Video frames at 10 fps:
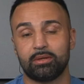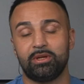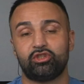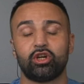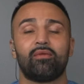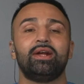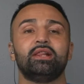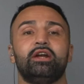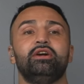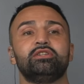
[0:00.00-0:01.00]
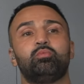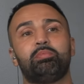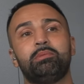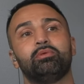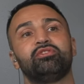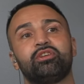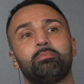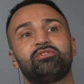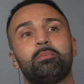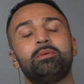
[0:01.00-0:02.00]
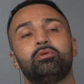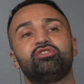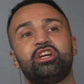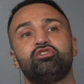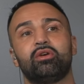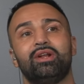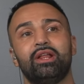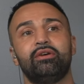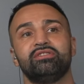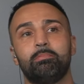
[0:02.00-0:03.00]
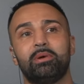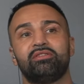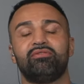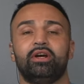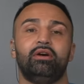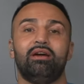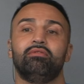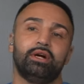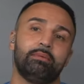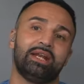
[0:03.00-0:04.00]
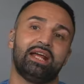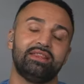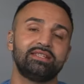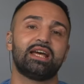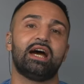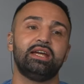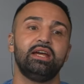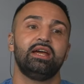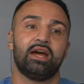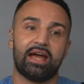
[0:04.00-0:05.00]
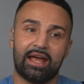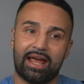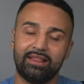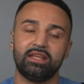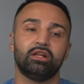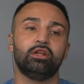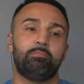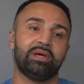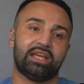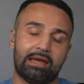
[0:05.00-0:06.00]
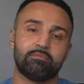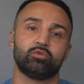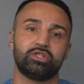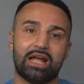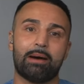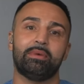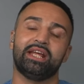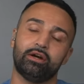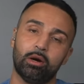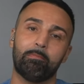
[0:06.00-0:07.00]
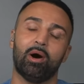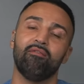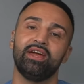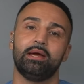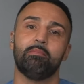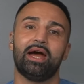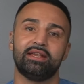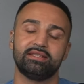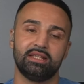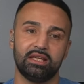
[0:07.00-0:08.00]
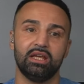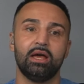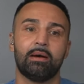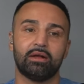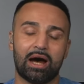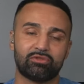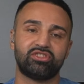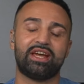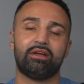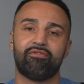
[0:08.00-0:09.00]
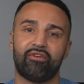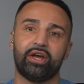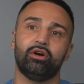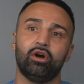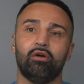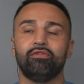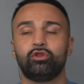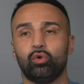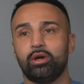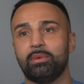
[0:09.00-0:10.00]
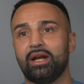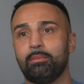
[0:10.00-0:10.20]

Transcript: I mean, Sugar Ray Leonard is some people say Sugar Ray Leonard is the best fighter ever. I mean, and this guy in the Olympic Games was nominated above him as the outstanding fighter of the tournament.